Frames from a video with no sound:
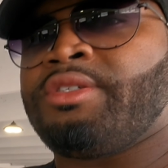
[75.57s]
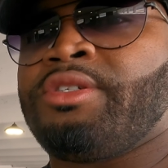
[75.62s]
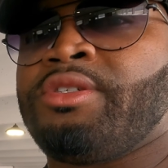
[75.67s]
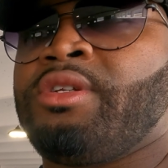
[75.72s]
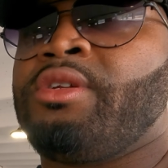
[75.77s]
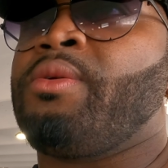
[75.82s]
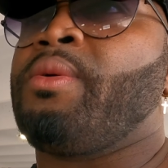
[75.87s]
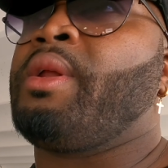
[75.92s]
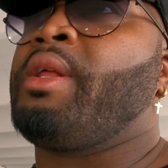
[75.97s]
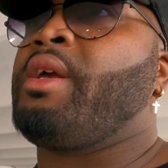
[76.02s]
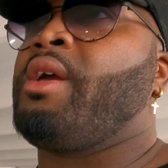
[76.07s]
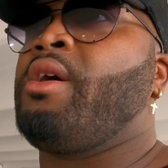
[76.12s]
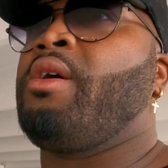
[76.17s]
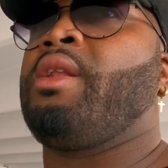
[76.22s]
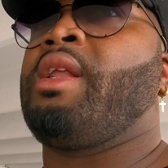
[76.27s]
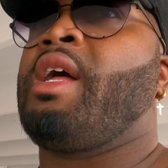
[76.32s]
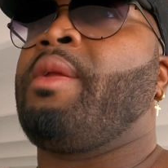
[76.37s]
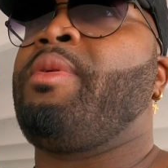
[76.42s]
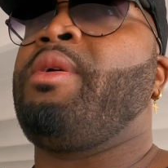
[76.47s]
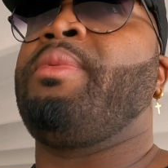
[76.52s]
usually the way to go. A
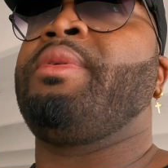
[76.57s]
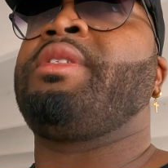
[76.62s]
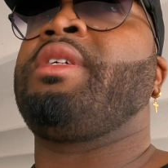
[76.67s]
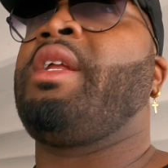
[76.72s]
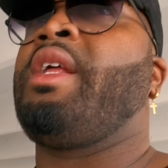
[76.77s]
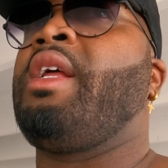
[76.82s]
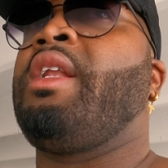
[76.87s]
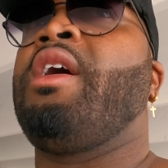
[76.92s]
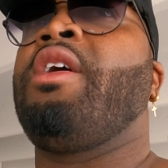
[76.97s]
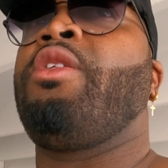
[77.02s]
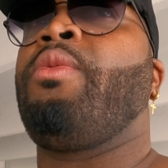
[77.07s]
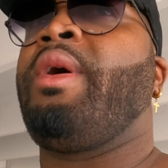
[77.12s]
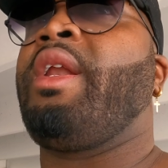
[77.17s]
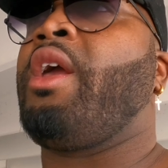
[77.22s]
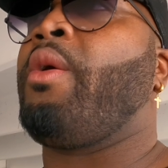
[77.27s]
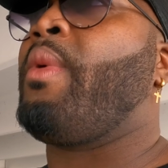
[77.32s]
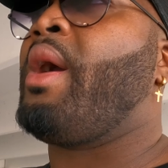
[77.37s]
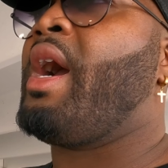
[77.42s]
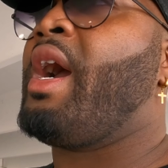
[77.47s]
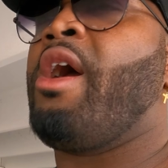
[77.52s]
lot of people say they love the way
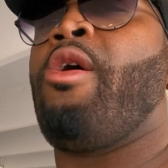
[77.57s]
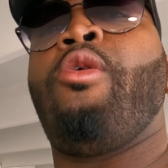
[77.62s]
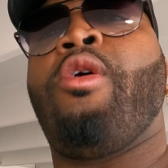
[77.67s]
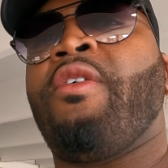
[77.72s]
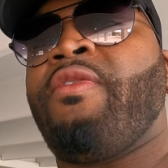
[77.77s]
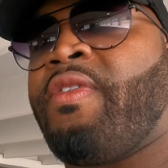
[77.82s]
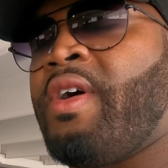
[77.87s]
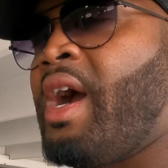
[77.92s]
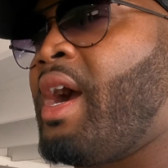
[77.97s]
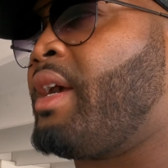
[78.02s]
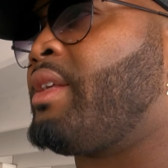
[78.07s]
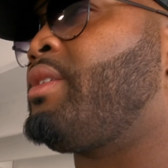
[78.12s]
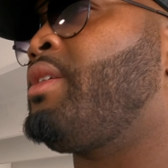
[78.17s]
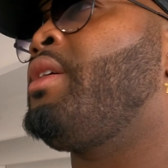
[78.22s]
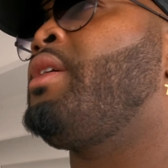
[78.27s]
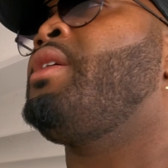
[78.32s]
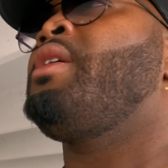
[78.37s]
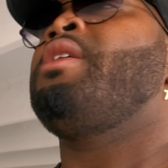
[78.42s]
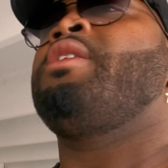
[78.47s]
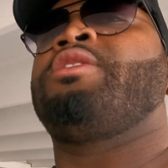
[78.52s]
they ride, or Fox.
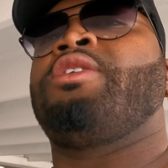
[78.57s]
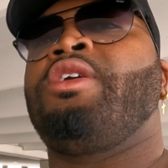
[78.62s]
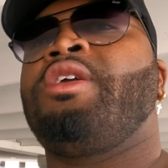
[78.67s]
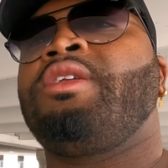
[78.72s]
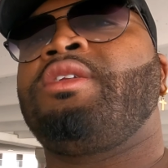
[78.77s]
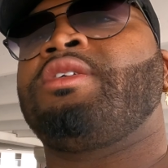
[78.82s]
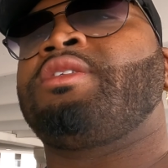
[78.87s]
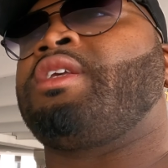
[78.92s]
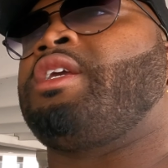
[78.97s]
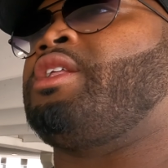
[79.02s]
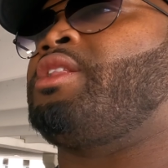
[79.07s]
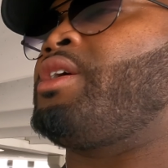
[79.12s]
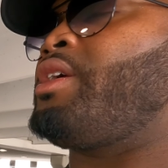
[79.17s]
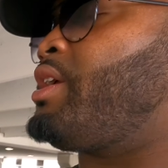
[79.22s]
So you can just either